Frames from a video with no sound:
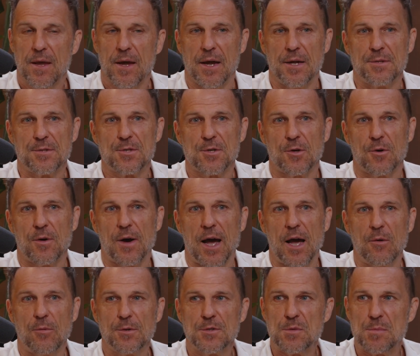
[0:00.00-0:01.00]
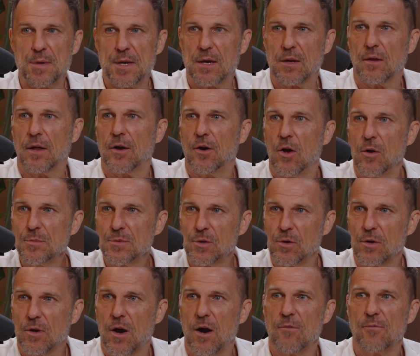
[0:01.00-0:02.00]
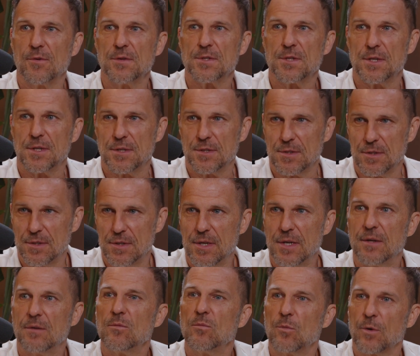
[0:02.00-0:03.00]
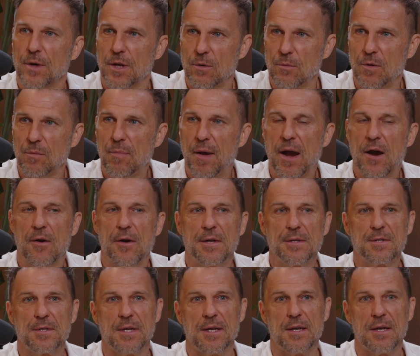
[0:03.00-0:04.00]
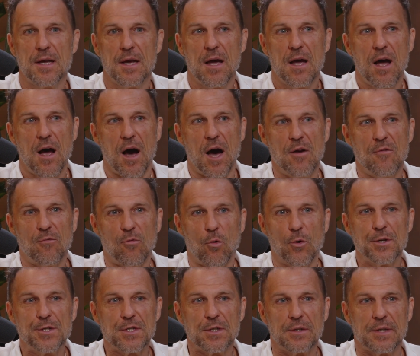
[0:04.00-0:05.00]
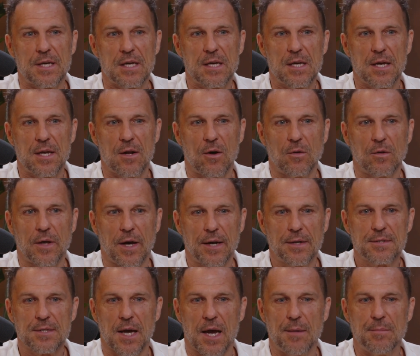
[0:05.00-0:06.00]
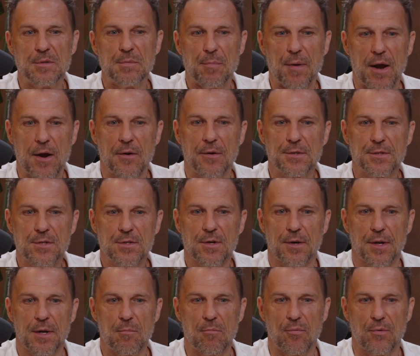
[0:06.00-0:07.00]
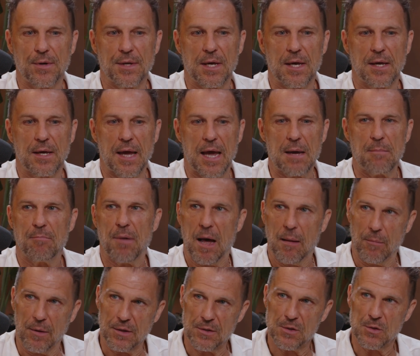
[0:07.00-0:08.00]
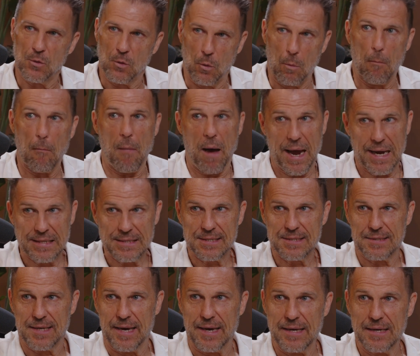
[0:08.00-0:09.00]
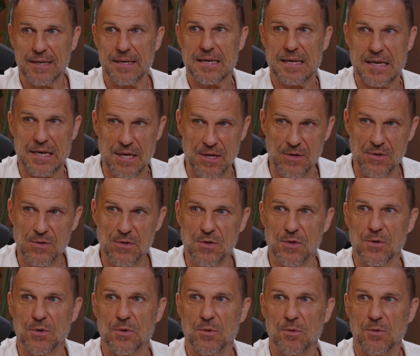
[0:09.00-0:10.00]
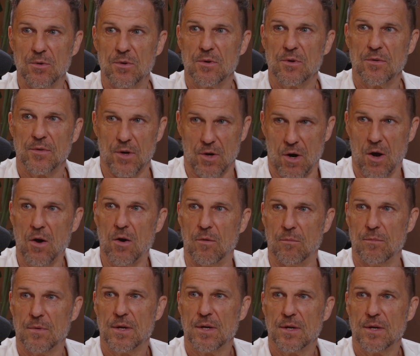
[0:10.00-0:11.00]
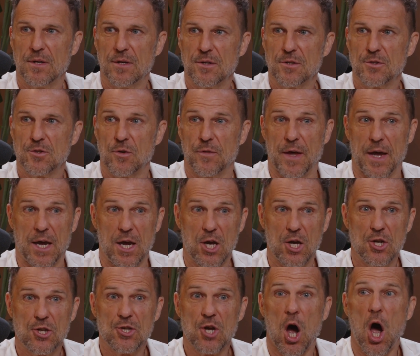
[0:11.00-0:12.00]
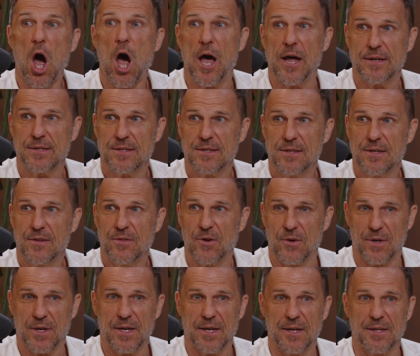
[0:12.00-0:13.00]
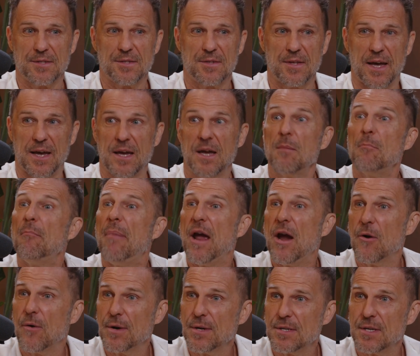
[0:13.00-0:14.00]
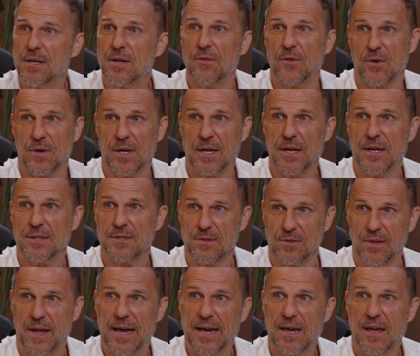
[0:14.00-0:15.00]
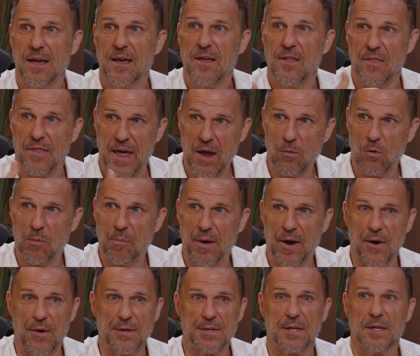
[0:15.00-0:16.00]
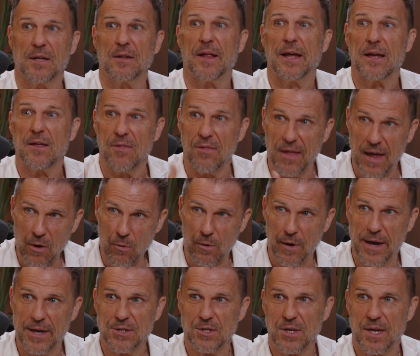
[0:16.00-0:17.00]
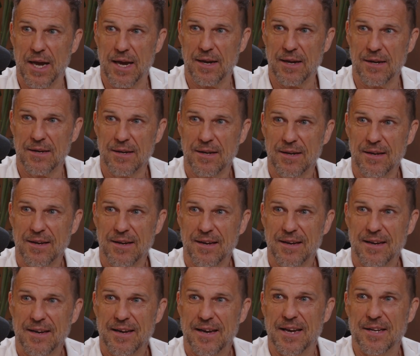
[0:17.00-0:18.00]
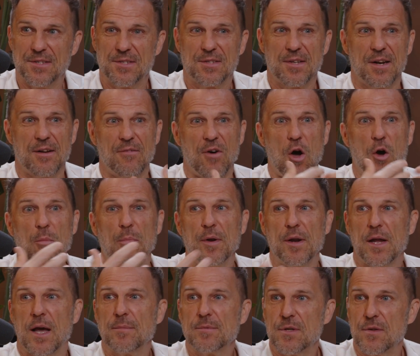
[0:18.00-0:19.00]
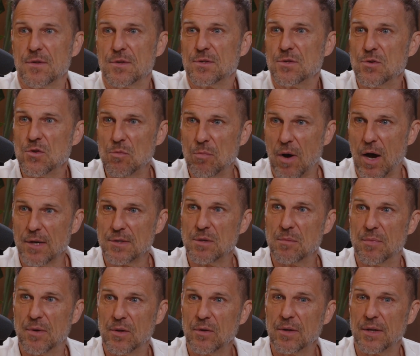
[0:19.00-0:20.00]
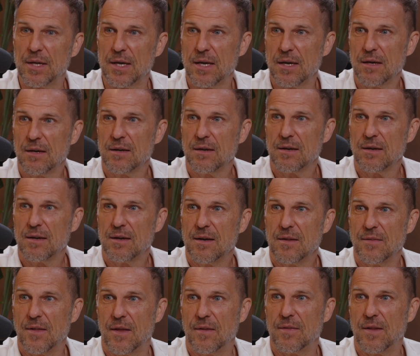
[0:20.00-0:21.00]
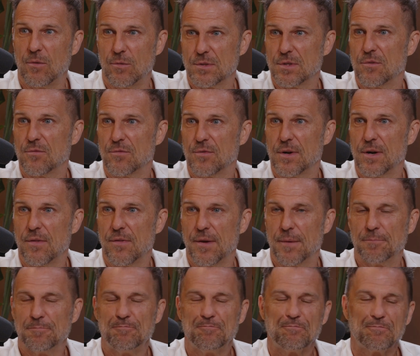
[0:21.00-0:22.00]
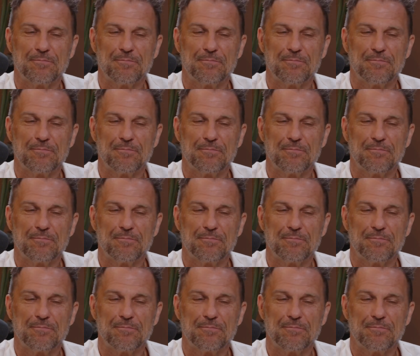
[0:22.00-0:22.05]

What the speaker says: And so I would speak at a lot of homeschool conferences and working with parents. And unfortunately, you know, a lot of times parents started bringing a public school mindset into their home. So they taught their kids, they parented their kids like they were parented, like they were educated, instead of opening up to this new possibility that was in front of them.